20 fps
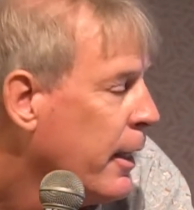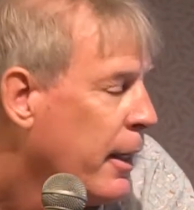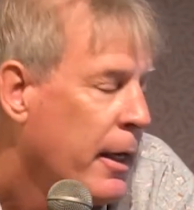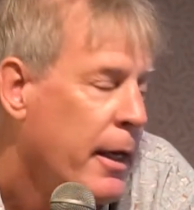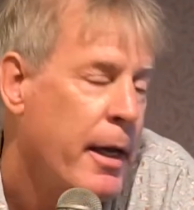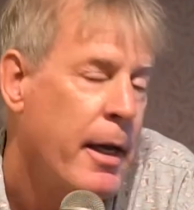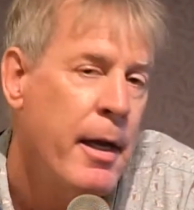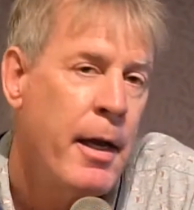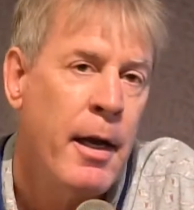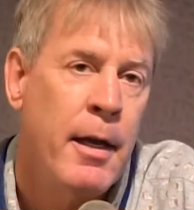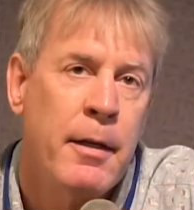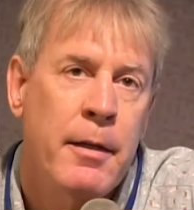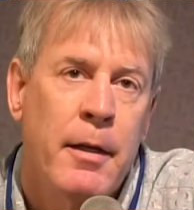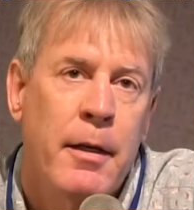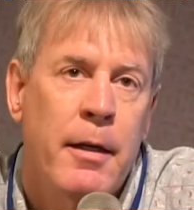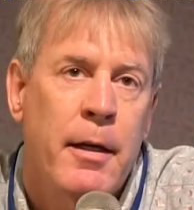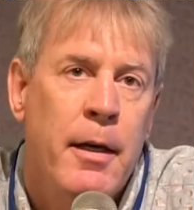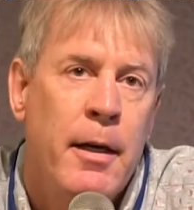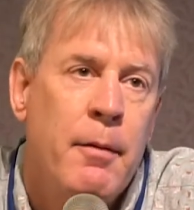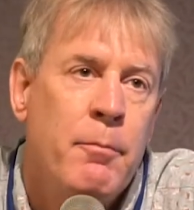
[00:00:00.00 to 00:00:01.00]
And
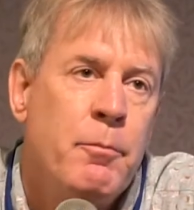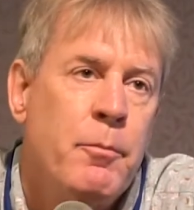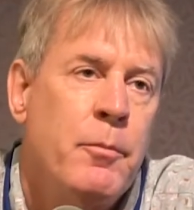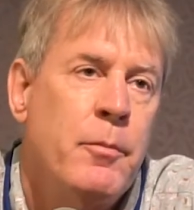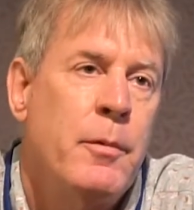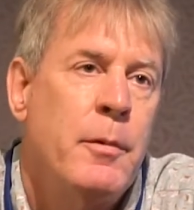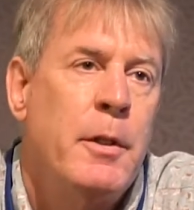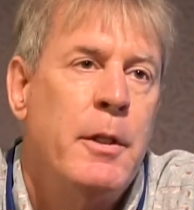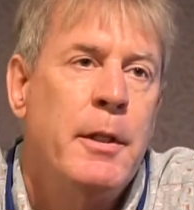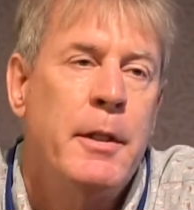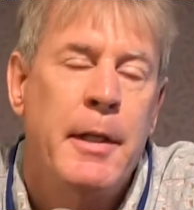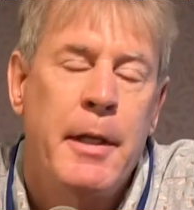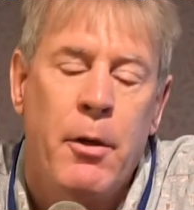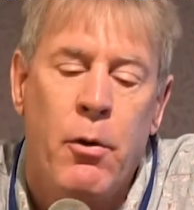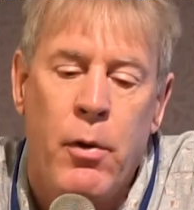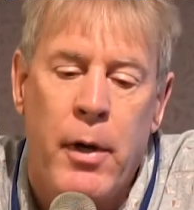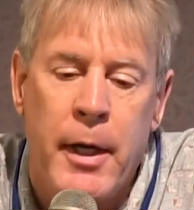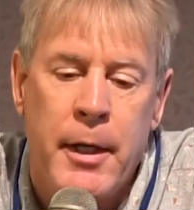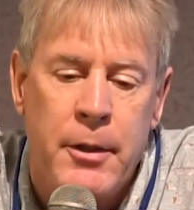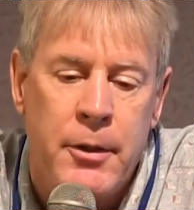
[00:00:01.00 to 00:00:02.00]
the
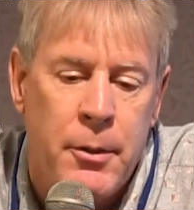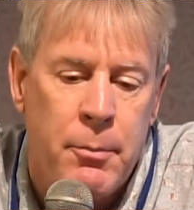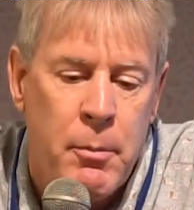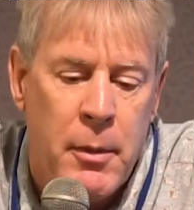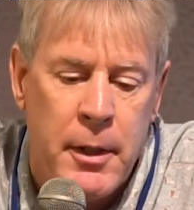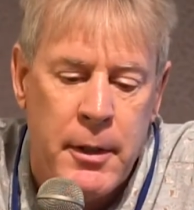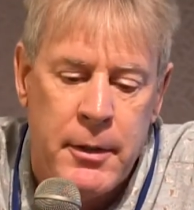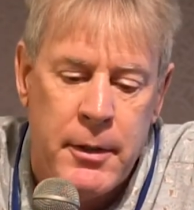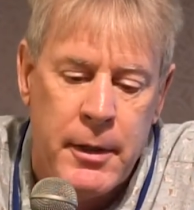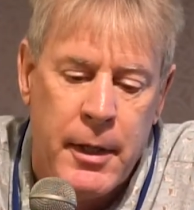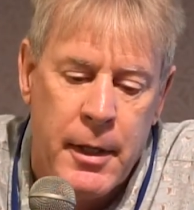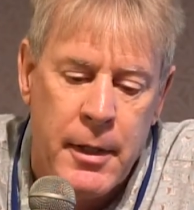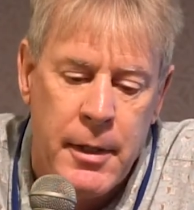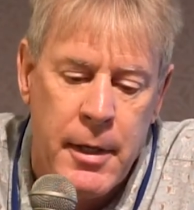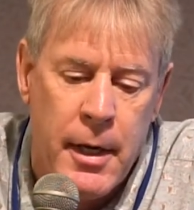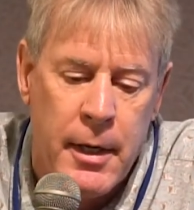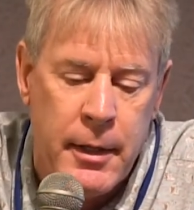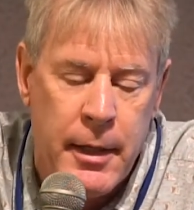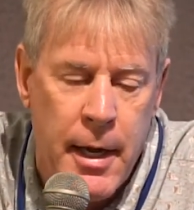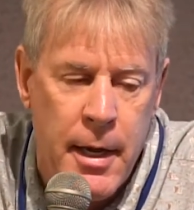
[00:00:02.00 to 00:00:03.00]
DOH must
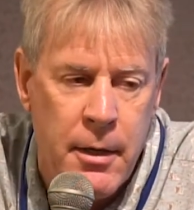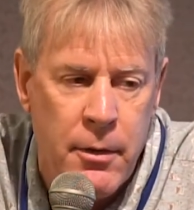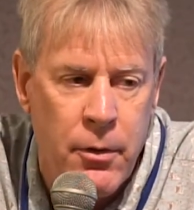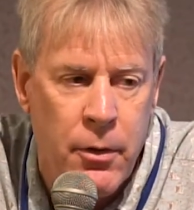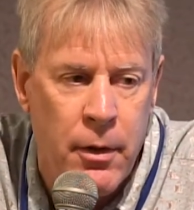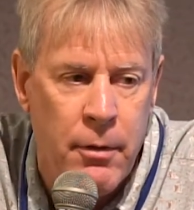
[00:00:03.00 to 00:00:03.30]
conduct annual